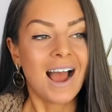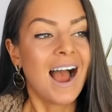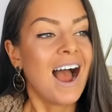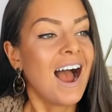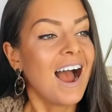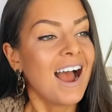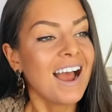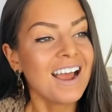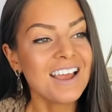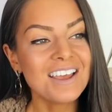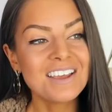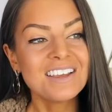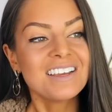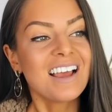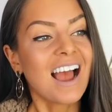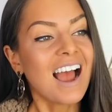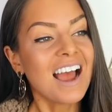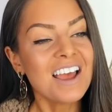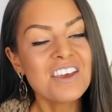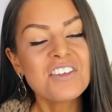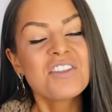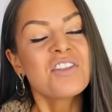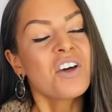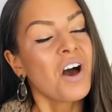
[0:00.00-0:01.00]

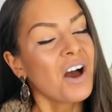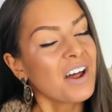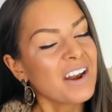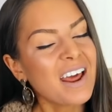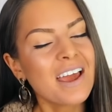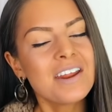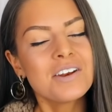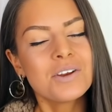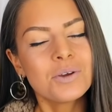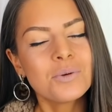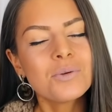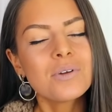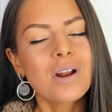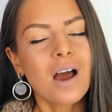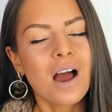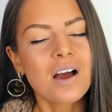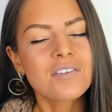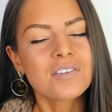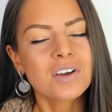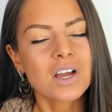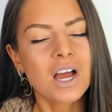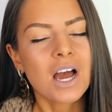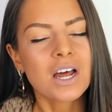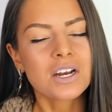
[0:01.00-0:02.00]
I thought I knew what
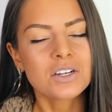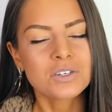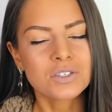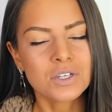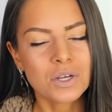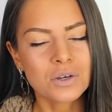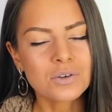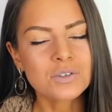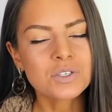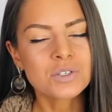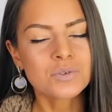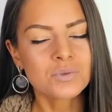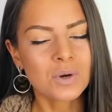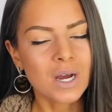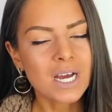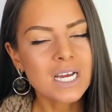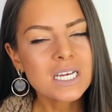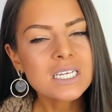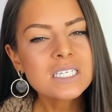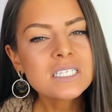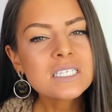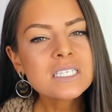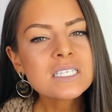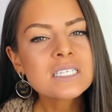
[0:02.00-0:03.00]
avocado toast
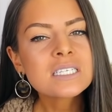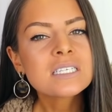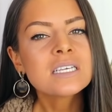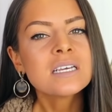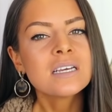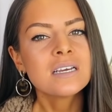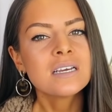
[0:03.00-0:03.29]
was.